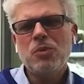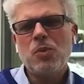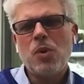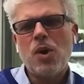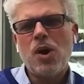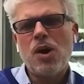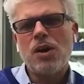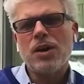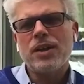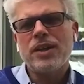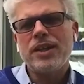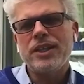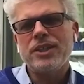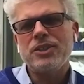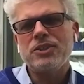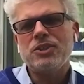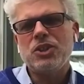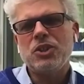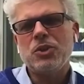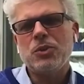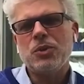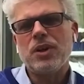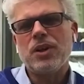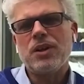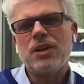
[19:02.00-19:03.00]
walk
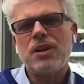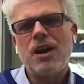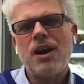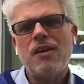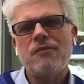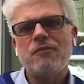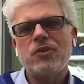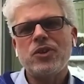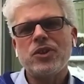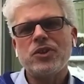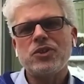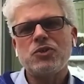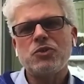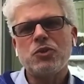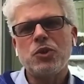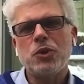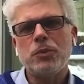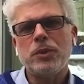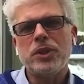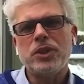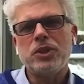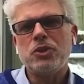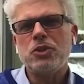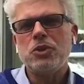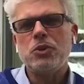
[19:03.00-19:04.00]
into a conference room
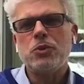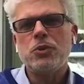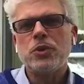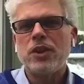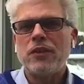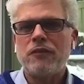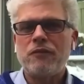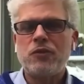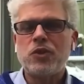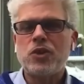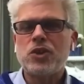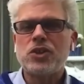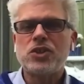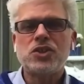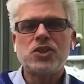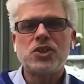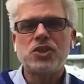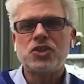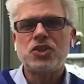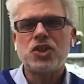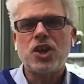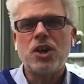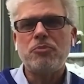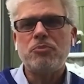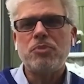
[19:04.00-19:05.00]
and you were the first to
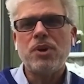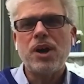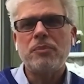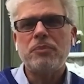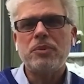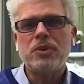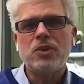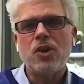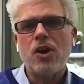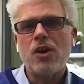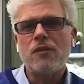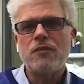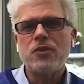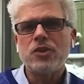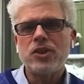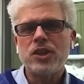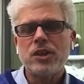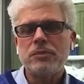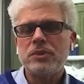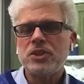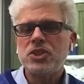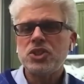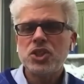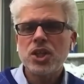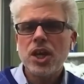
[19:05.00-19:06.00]
jump up and offer
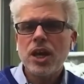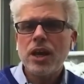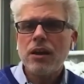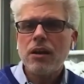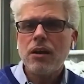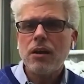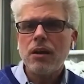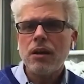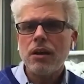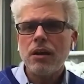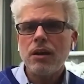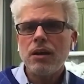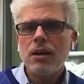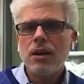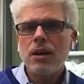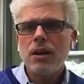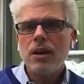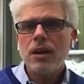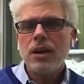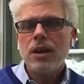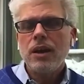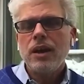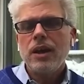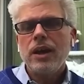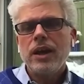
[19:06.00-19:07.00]
them a chair.
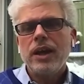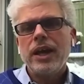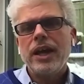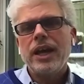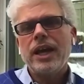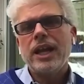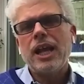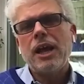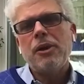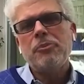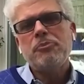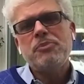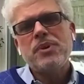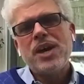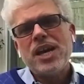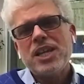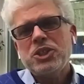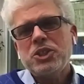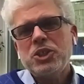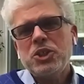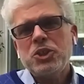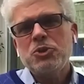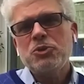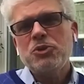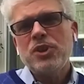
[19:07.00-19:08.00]
And I'll
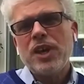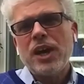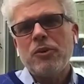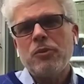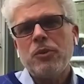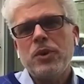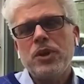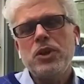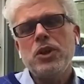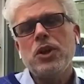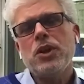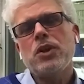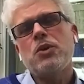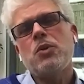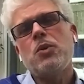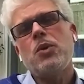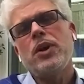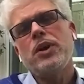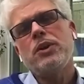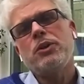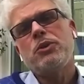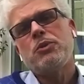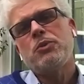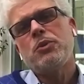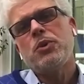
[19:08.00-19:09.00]
bet you that when you're
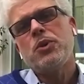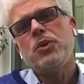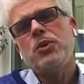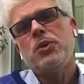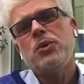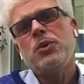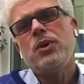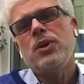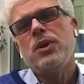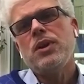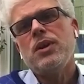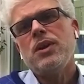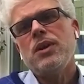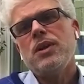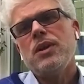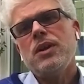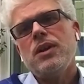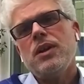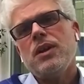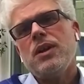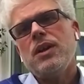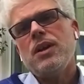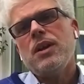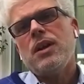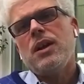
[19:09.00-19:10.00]
going through
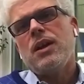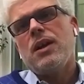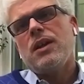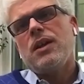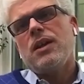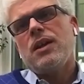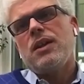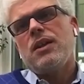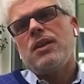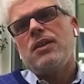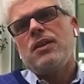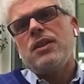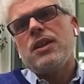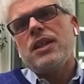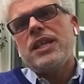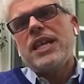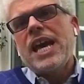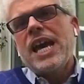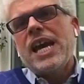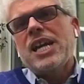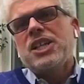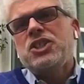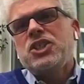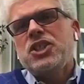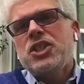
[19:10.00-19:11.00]
the
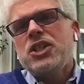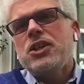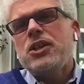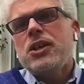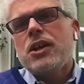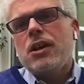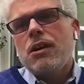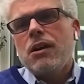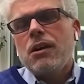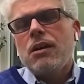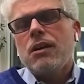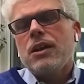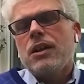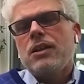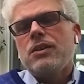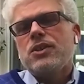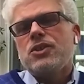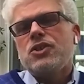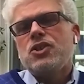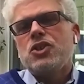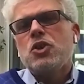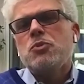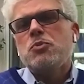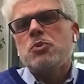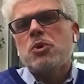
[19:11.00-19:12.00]
cashier of the
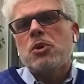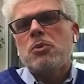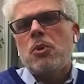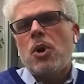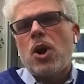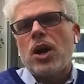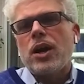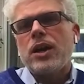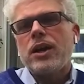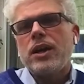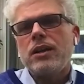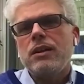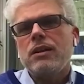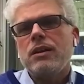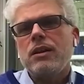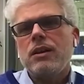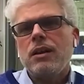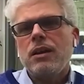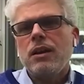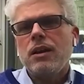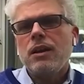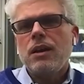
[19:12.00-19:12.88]
supermarket,